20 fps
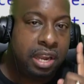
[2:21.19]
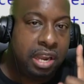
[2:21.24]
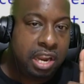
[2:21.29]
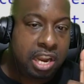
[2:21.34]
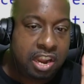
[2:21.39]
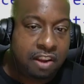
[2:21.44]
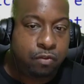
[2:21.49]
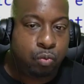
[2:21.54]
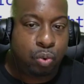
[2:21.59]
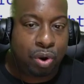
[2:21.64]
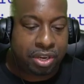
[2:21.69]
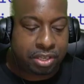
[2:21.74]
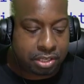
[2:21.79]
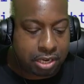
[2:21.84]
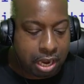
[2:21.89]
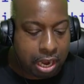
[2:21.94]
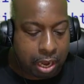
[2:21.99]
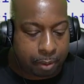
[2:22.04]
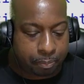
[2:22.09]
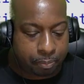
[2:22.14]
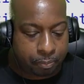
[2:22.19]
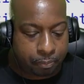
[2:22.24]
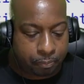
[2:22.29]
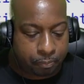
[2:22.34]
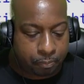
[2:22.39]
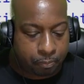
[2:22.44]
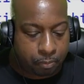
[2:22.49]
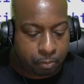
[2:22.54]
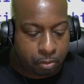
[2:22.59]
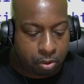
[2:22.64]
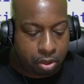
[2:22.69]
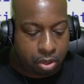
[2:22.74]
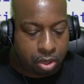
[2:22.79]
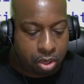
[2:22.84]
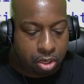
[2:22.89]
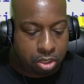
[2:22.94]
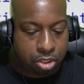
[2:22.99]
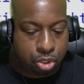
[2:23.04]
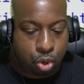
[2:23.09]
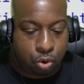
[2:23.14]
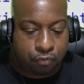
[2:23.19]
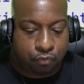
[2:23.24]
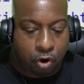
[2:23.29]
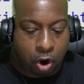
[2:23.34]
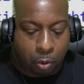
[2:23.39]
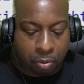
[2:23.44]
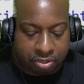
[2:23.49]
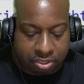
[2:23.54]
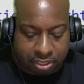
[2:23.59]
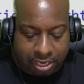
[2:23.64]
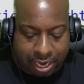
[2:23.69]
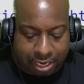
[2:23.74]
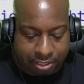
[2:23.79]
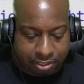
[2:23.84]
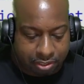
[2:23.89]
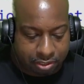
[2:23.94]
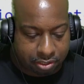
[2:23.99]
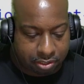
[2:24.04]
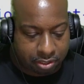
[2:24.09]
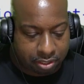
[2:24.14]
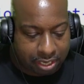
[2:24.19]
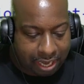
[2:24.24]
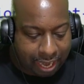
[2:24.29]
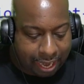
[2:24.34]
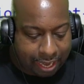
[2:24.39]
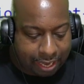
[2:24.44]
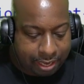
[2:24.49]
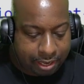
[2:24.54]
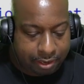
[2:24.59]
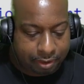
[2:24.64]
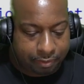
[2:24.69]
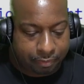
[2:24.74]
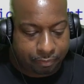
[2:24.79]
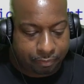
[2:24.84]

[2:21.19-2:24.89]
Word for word: If we type two forward slashes A,